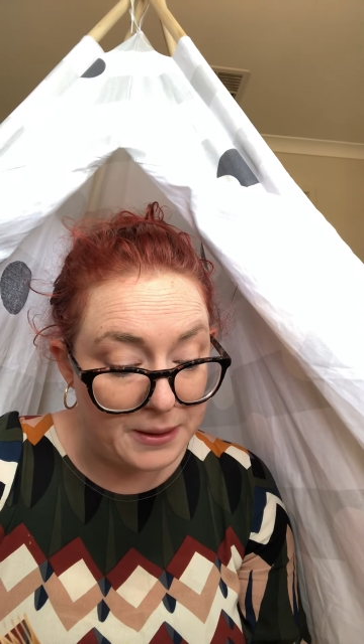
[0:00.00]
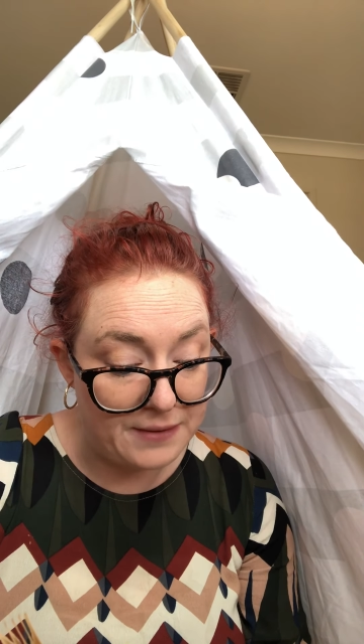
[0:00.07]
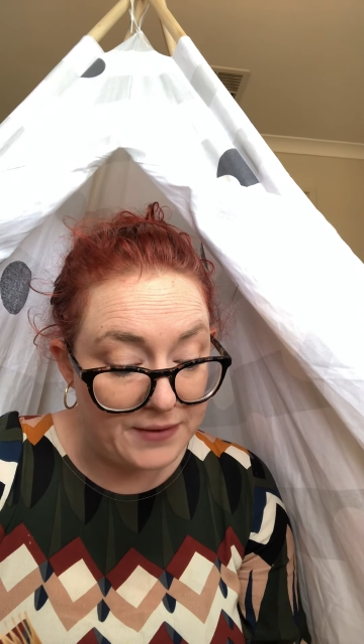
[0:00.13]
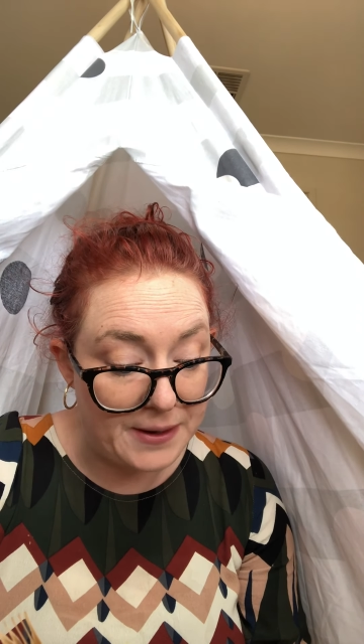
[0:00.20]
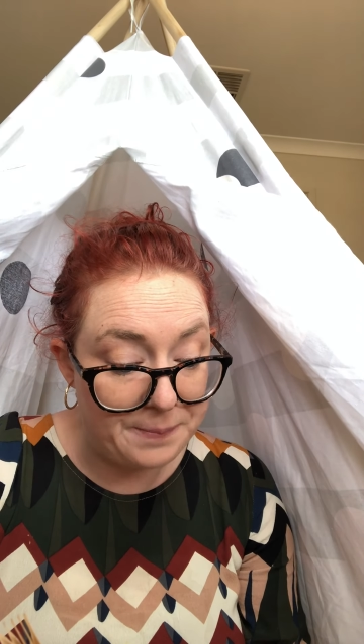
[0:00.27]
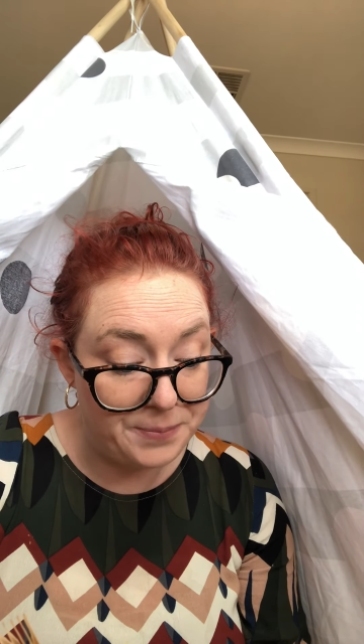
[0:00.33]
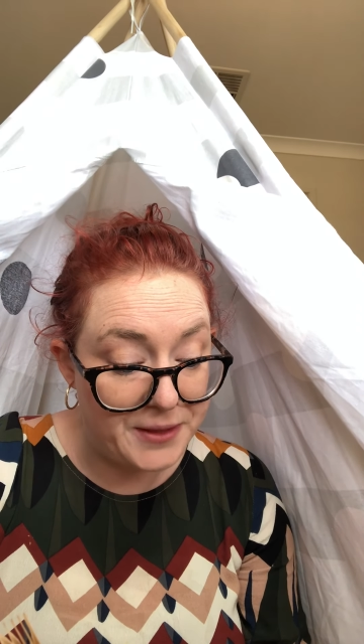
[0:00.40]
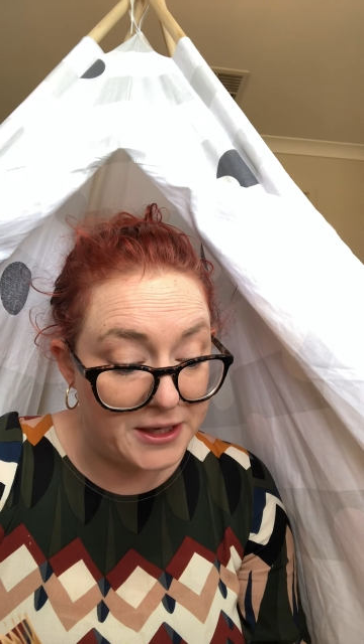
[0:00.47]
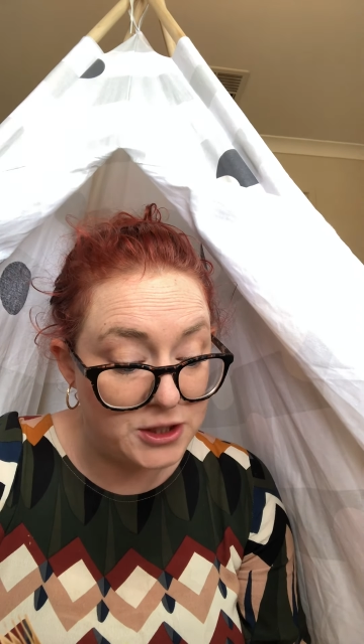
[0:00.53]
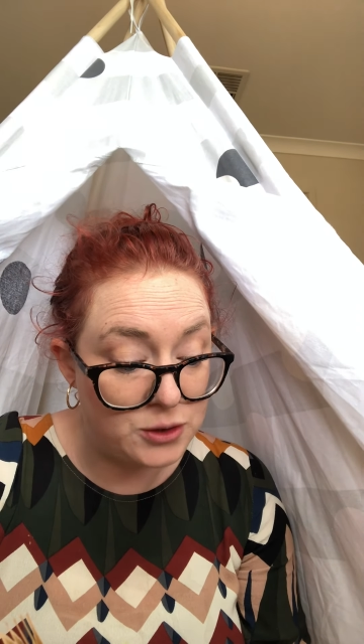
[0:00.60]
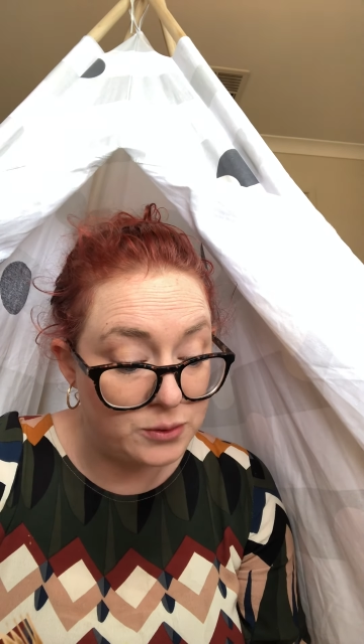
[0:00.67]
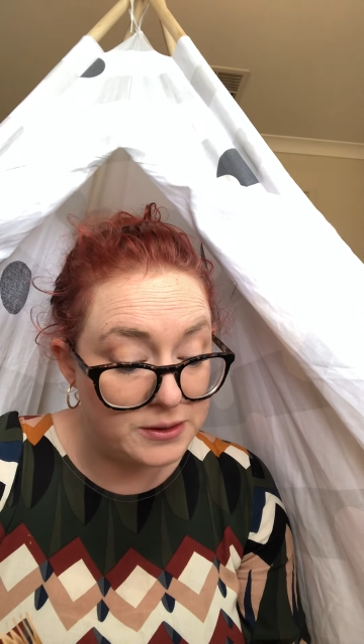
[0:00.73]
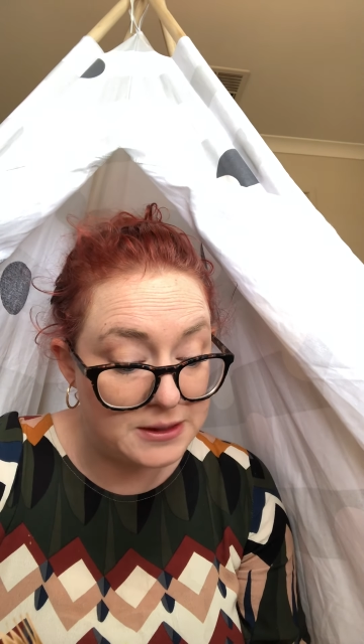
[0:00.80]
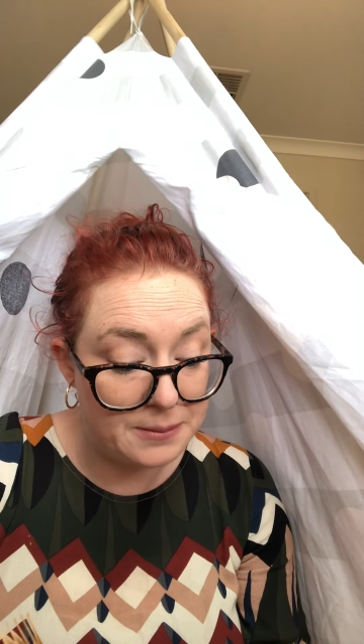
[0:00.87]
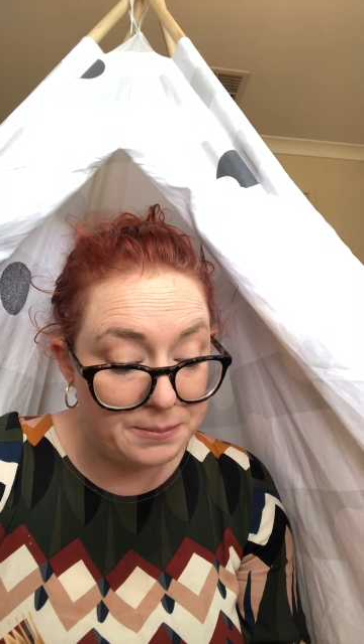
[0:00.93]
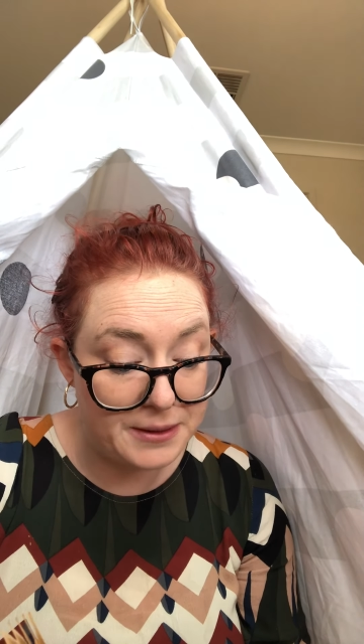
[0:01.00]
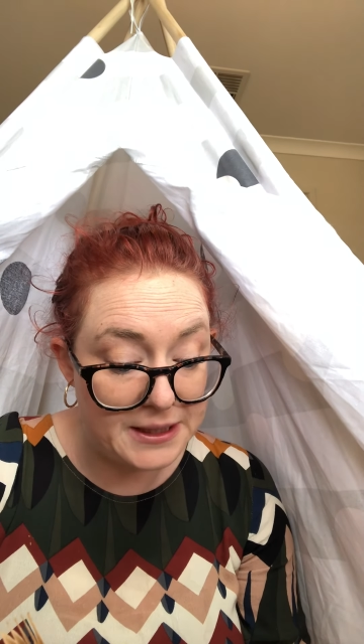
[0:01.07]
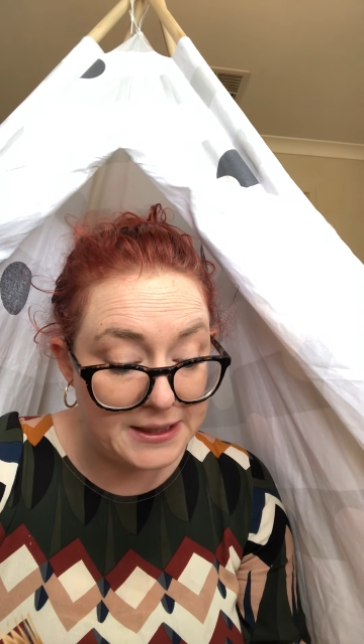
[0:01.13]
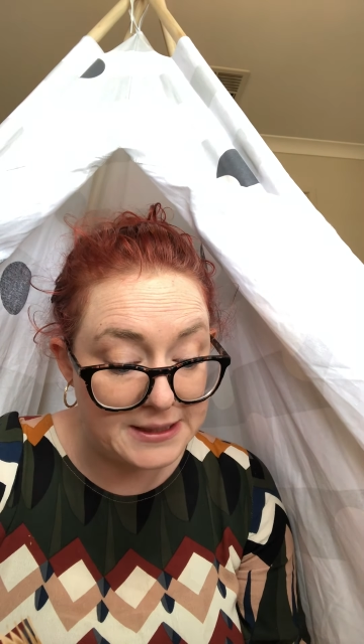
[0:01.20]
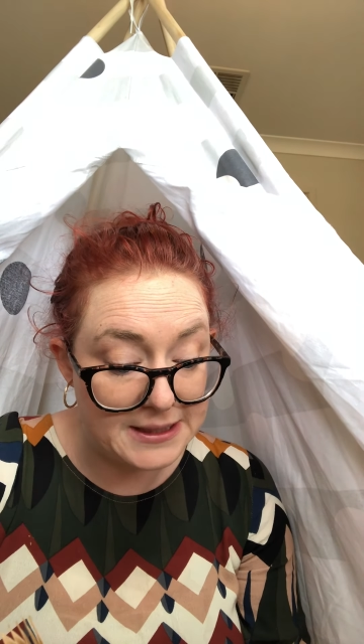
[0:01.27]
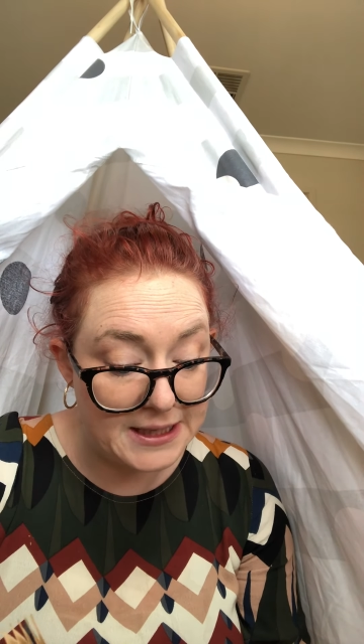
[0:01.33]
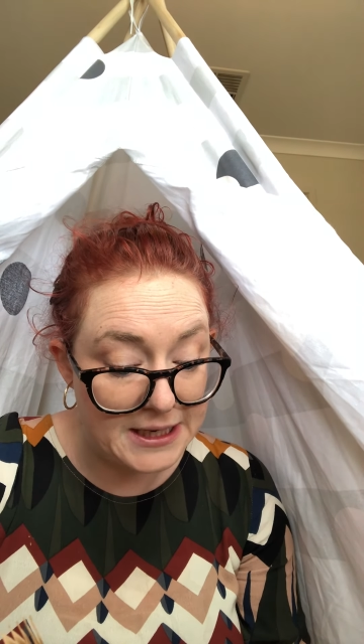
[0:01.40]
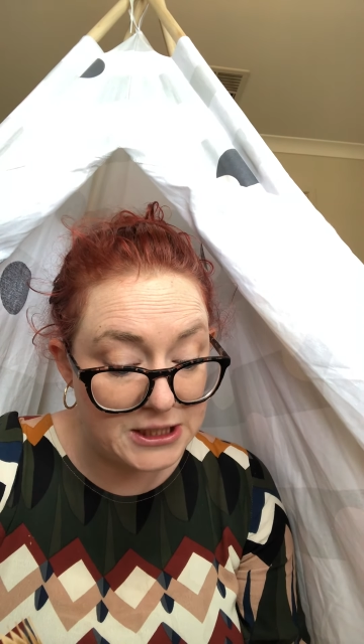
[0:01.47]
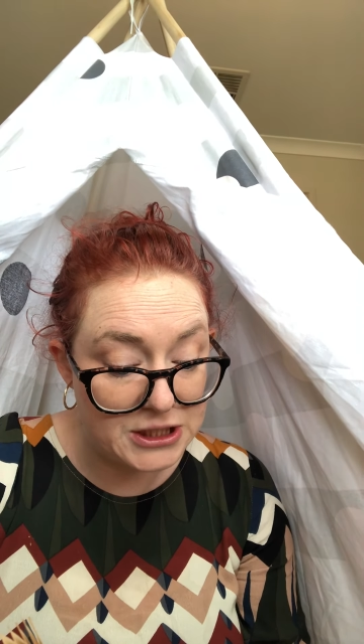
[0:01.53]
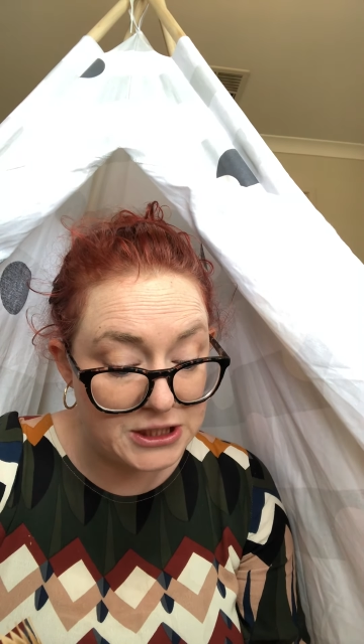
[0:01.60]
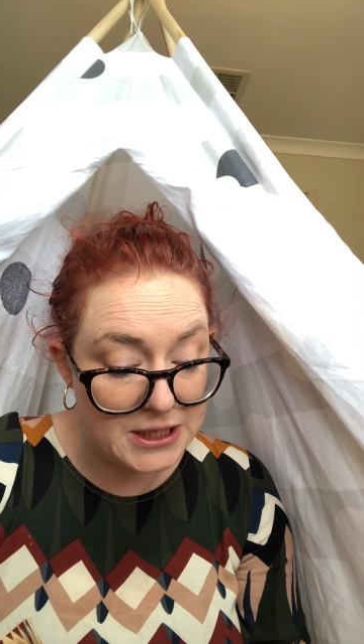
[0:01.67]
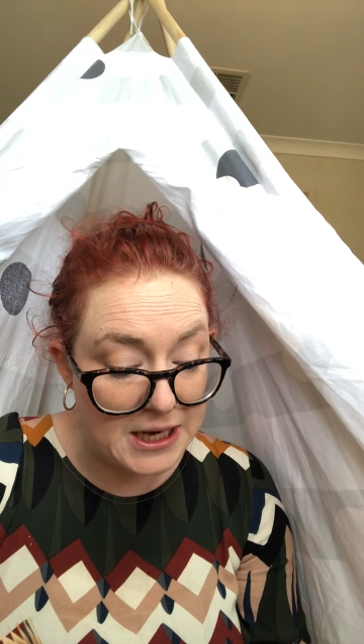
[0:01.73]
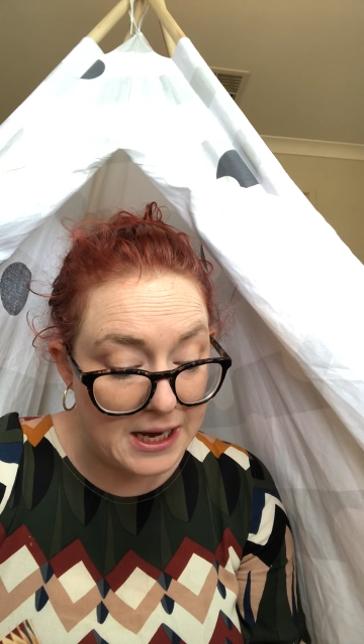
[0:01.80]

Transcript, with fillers: Beaver, then she'll simply sledge,